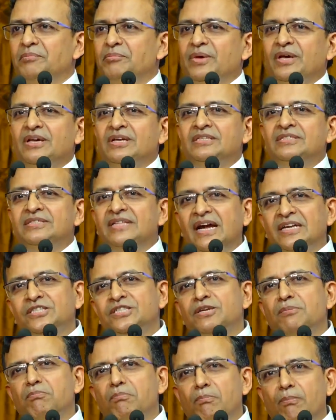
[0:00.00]
because
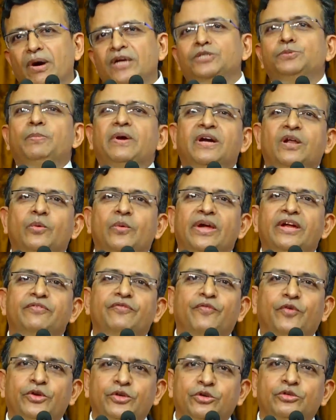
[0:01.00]
that's a much better way
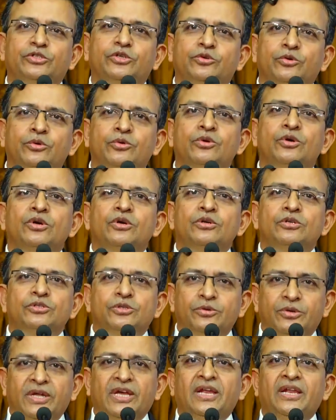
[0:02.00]
for you to
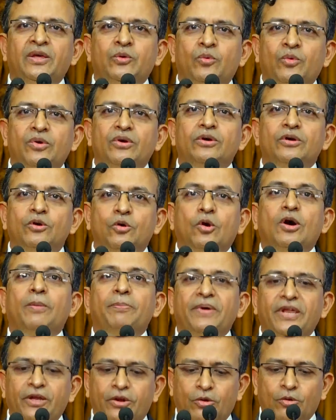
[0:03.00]
really grow
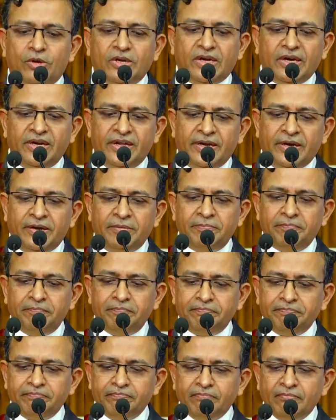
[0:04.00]
up in your own career.
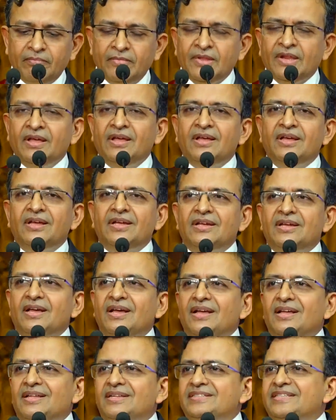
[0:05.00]

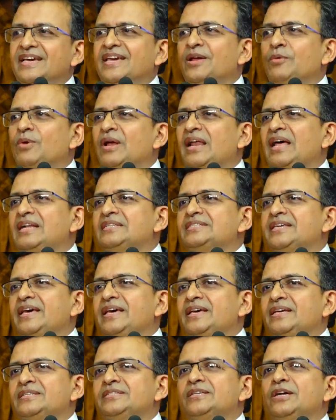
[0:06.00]
Second one I'll
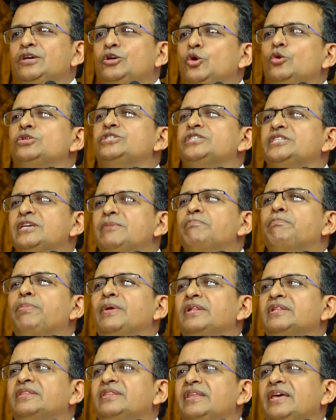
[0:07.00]
say is, do
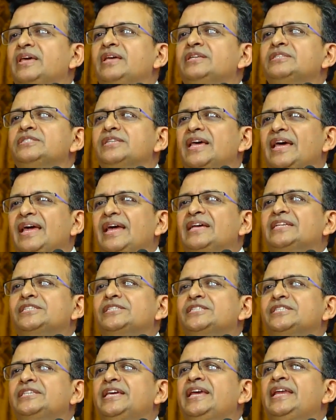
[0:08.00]
simple things
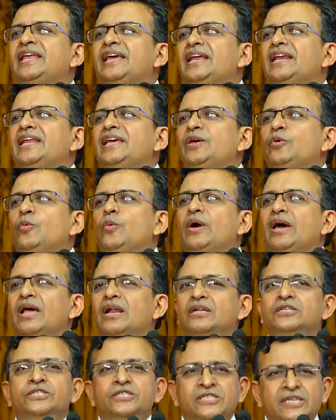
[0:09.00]
exceedingly
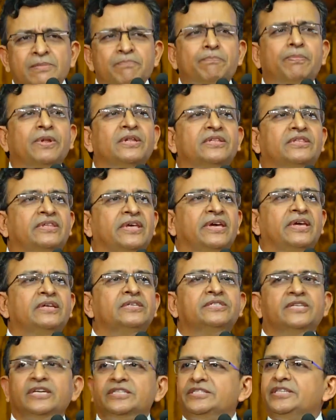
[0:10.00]
well. Simple
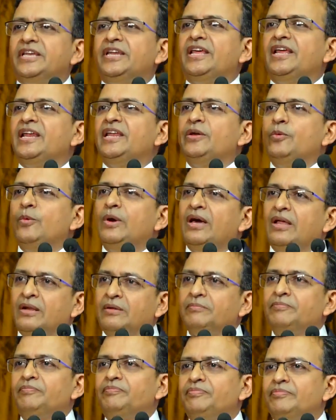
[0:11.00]
things exceedingly well.